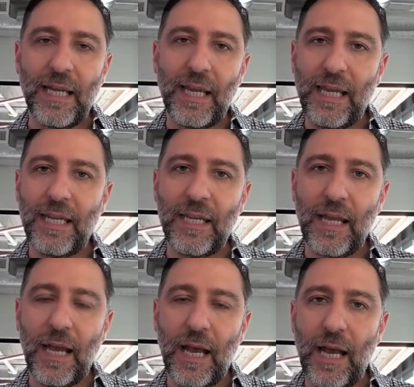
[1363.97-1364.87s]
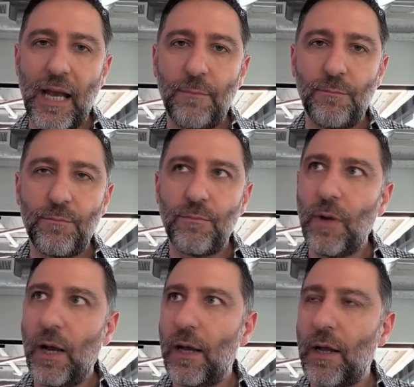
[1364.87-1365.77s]
in,
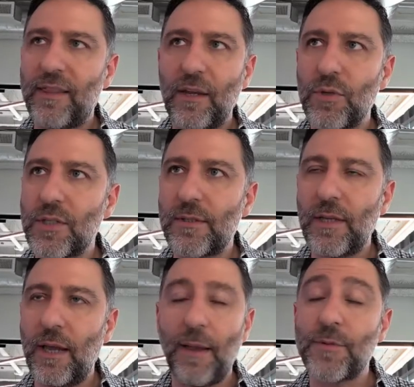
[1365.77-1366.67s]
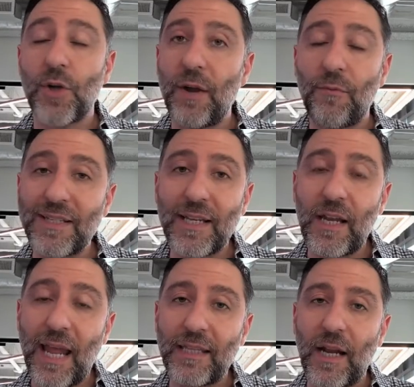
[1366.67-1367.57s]
I think it was, a
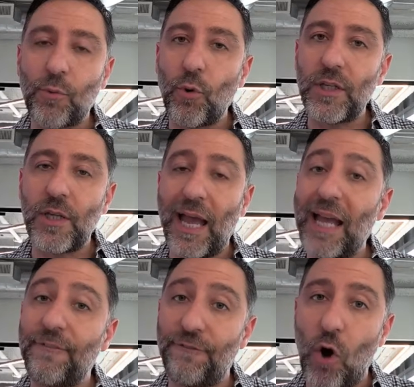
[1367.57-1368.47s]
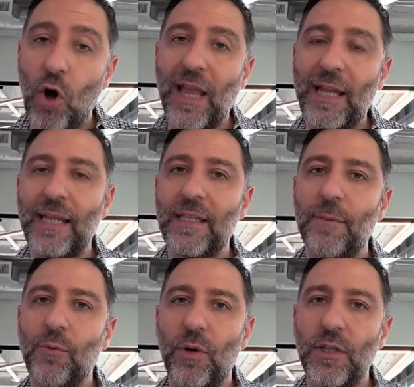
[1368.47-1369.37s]
resident ended up had a fall and ended
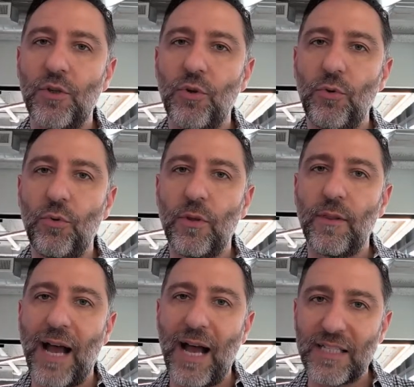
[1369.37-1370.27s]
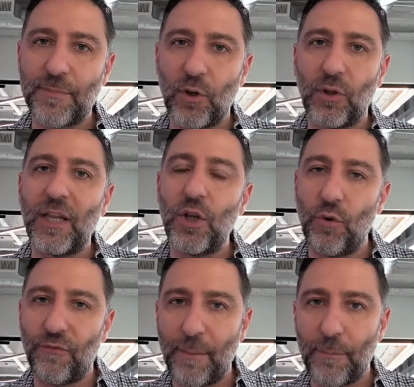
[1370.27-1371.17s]
up going to the hospital in
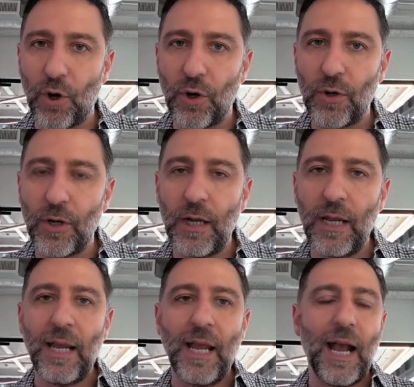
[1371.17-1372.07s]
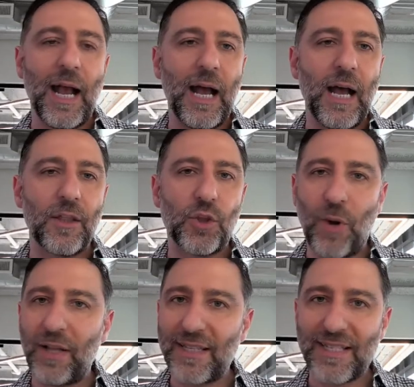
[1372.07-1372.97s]
November.
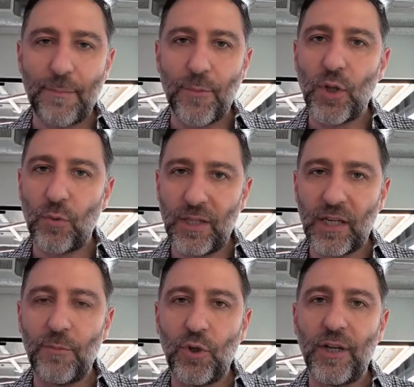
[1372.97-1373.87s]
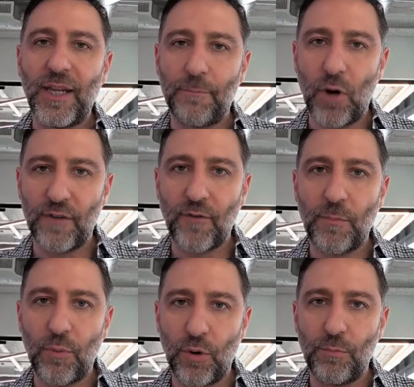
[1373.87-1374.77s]
Throughout December, they were in the community and part of our
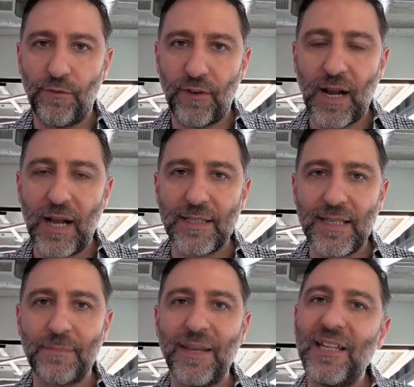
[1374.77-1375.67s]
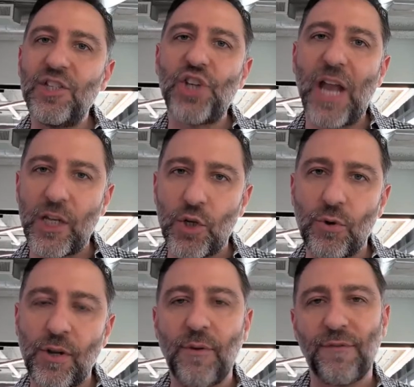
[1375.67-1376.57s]
proof of concept. In
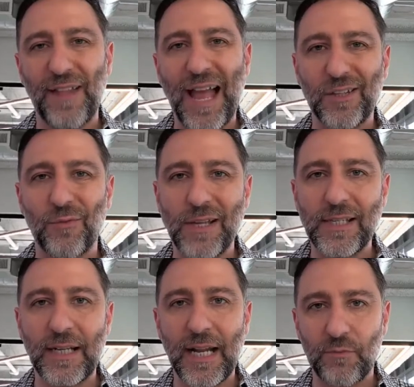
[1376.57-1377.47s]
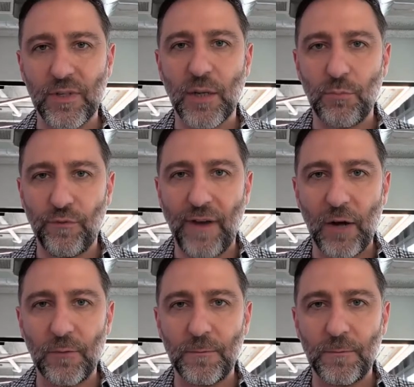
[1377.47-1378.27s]
January, we flagged a resident at risk of move out.